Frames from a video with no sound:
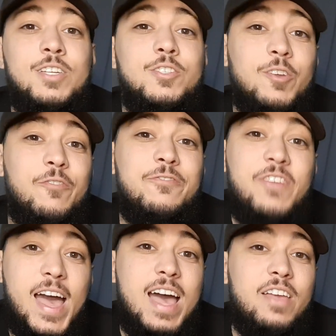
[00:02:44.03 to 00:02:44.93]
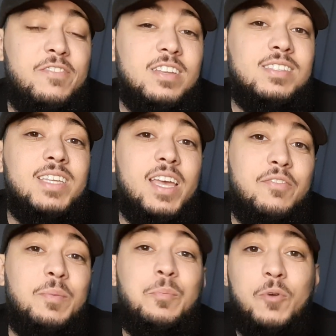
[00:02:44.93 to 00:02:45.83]
So 5 to
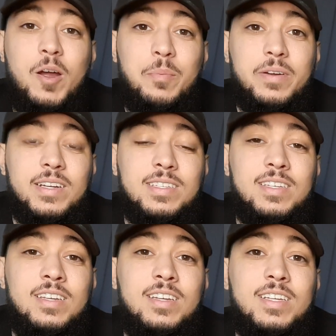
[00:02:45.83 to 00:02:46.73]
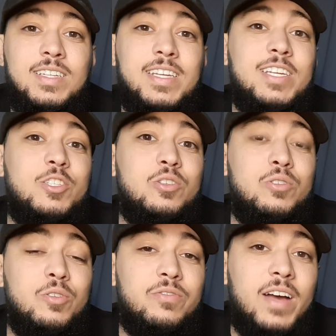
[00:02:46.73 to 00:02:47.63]
7 properties to get you
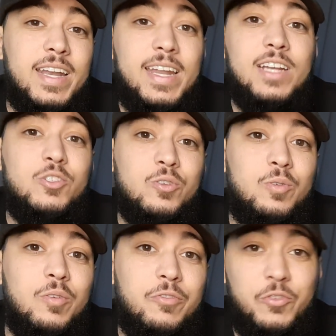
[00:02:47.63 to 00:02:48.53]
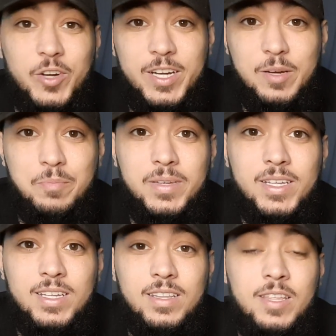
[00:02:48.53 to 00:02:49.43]
to financial freedom.
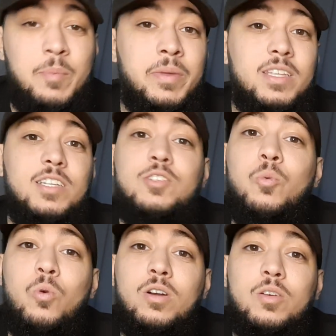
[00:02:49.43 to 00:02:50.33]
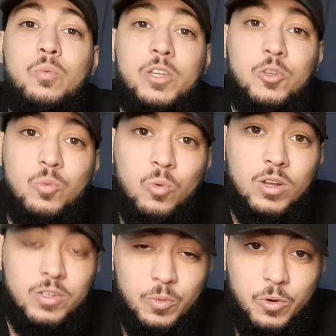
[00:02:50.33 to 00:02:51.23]
The ability to work when you
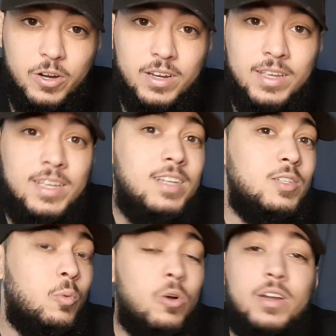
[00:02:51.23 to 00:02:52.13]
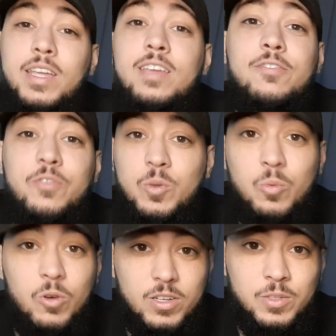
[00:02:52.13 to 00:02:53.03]
want to work if you
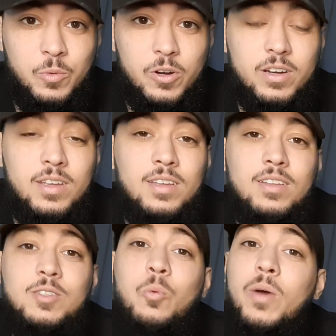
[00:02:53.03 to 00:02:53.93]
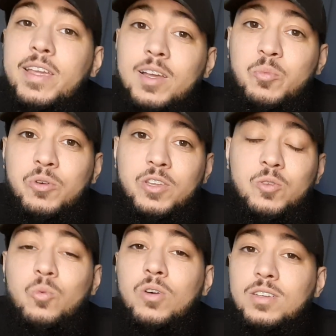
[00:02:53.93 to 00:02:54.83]
want to work, to wake up when
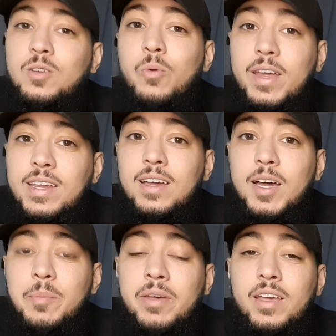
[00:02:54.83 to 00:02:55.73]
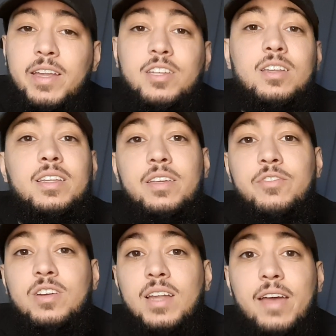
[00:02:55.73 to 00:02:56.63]
you want to wake up, and to live
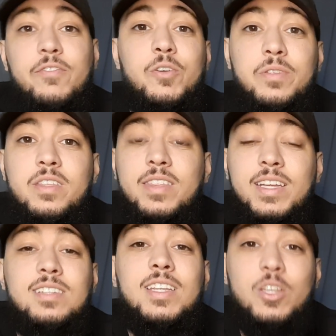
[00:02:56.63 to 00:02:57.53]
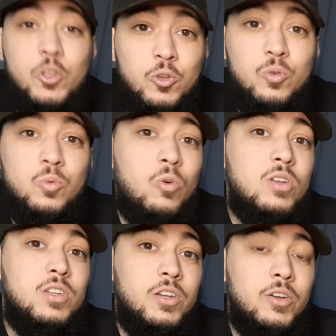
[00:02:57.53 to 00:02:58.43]
your life doing the things that you
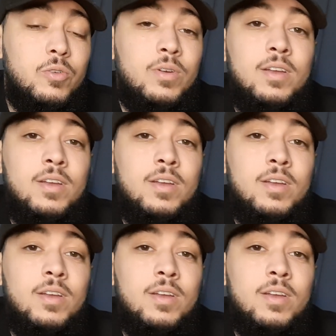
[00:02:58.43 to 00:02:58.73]
want to do.